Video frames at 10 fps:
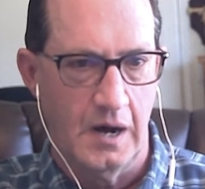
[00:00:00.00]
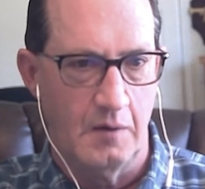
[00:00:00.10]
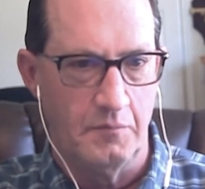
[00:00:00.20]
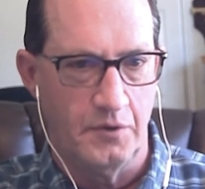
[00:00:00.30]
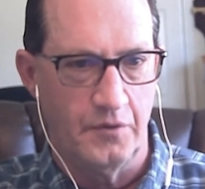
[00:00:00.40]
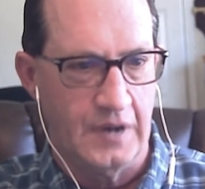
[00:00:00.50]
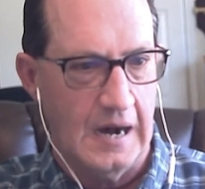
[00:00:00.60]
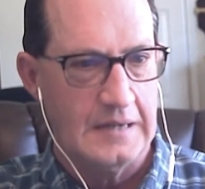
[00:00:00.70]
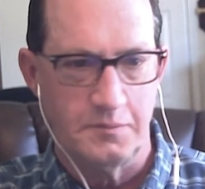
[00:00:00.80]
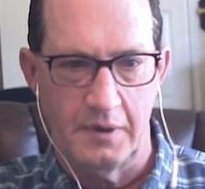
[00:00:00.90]
Um,
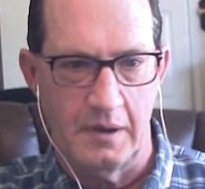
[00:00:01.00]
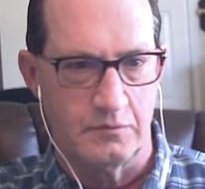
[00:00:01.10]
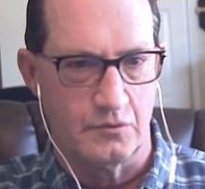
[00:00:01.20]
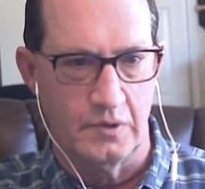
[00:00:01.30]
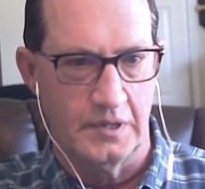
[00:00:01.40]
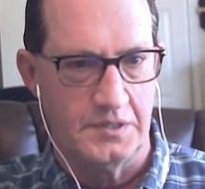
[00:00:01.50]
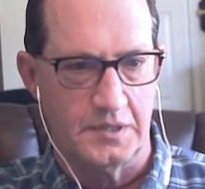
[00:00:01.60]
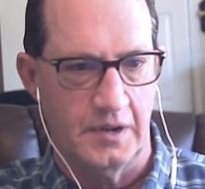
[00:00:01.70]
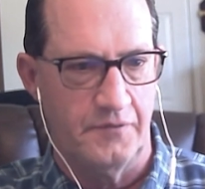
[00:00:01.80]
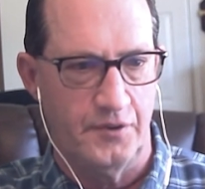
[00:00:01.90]
you've got to be able to
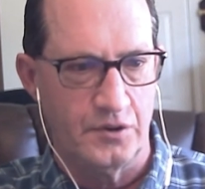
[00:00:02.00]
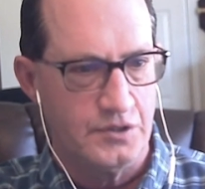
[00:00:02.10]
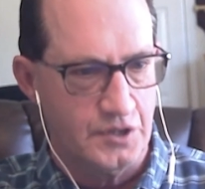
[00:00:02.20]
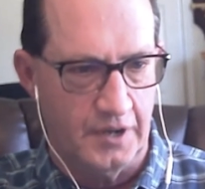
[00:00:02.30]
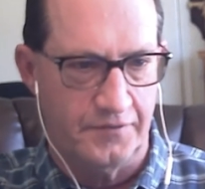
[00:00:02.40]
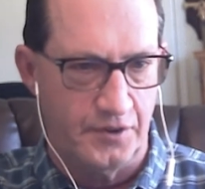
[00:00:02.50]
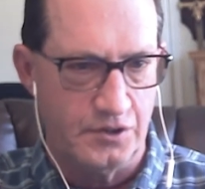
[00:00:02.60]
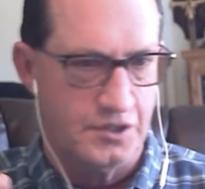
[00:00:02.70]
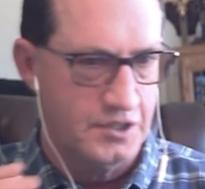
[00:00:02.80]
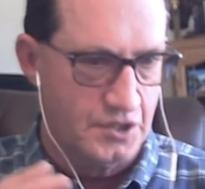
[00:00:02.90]
release it. If you're
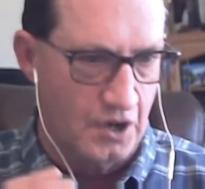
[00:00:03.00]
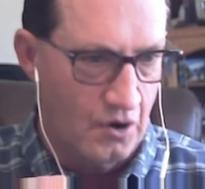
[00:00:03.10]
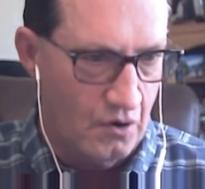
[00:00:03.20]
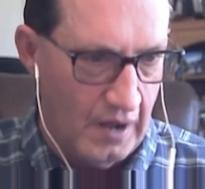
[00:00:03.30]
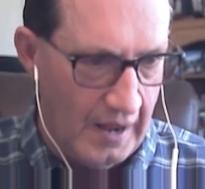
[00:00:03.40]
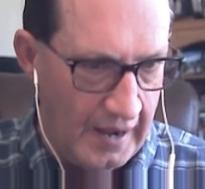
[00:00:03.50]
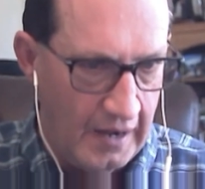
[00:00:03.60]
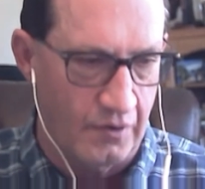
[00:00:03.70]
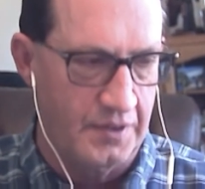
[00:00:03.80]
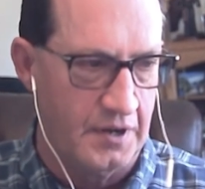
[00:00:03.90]
if you're just so
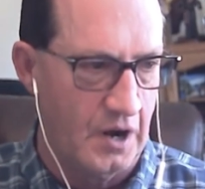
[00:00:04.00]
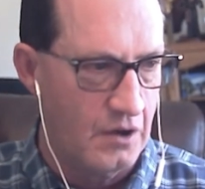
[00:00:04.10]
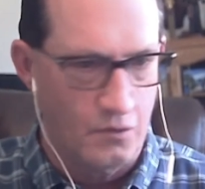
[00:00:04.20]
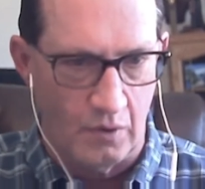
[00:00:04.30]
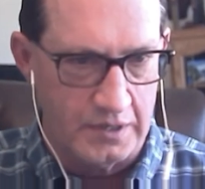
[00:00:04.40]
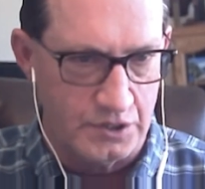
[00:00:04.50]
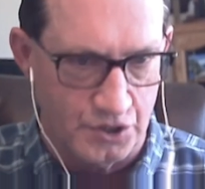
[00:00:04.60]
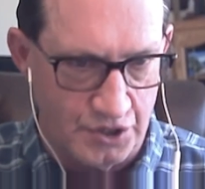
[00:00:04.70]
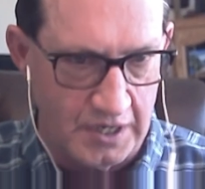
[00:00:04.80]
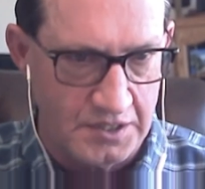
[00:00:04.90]
angry that all you want is